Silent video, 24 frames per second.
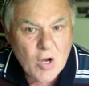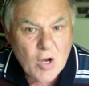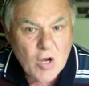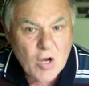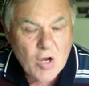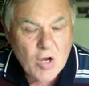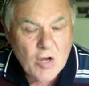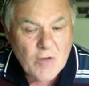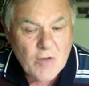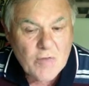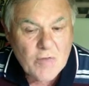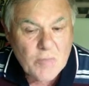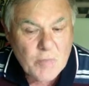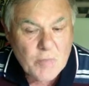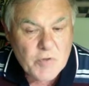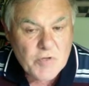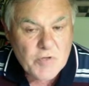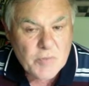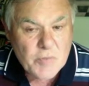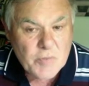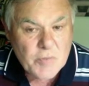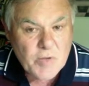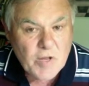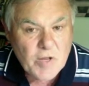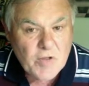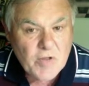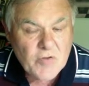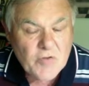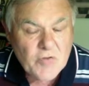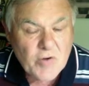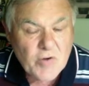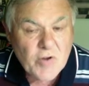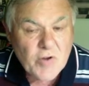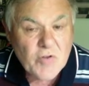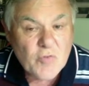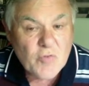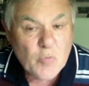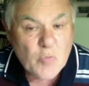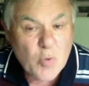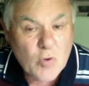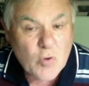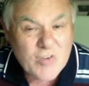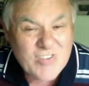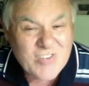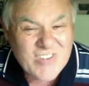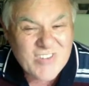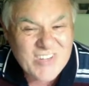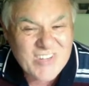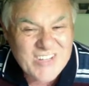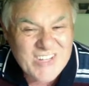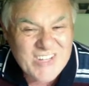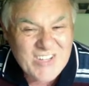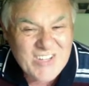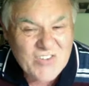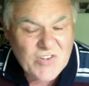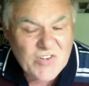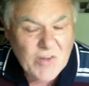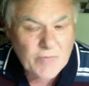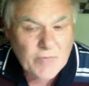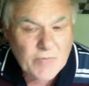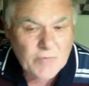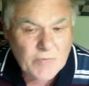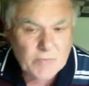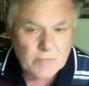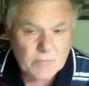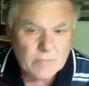it threatens rook to e7.